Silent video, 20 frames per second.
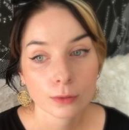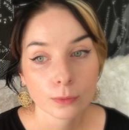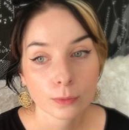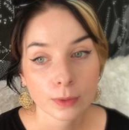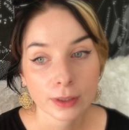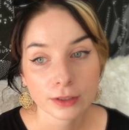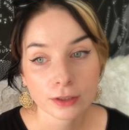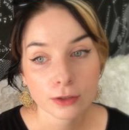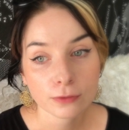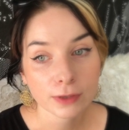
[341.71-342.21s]

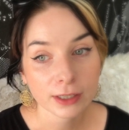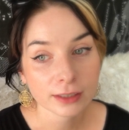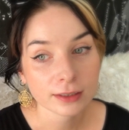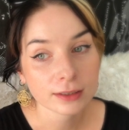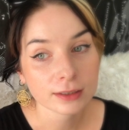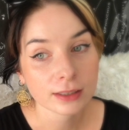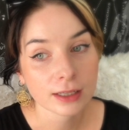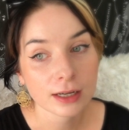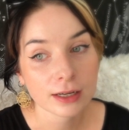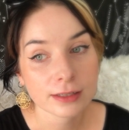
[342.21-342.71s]
When you
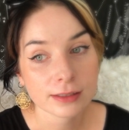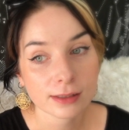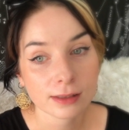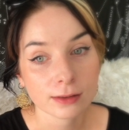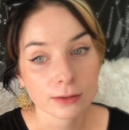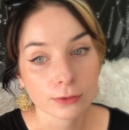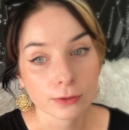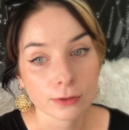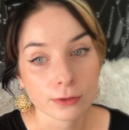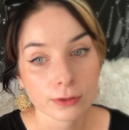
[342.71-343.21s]
recognize a
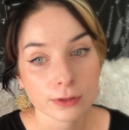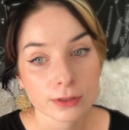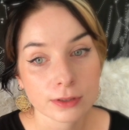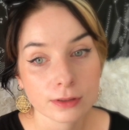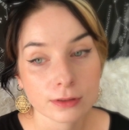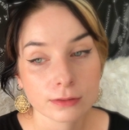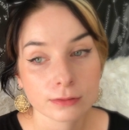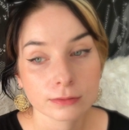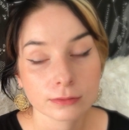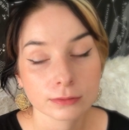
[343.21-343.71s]
thought,
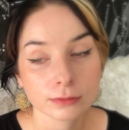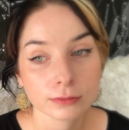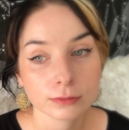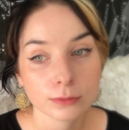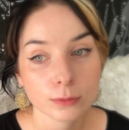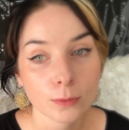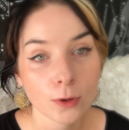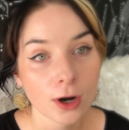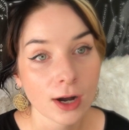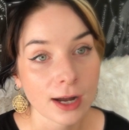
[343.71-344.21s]

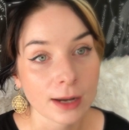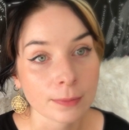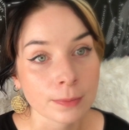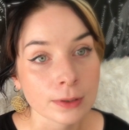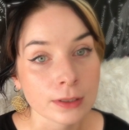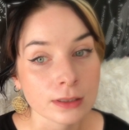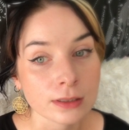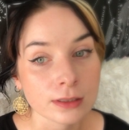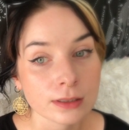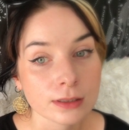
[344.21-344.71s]
what
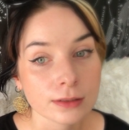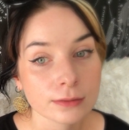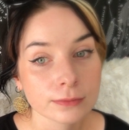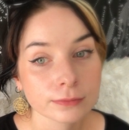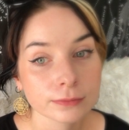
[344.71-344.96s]
happens?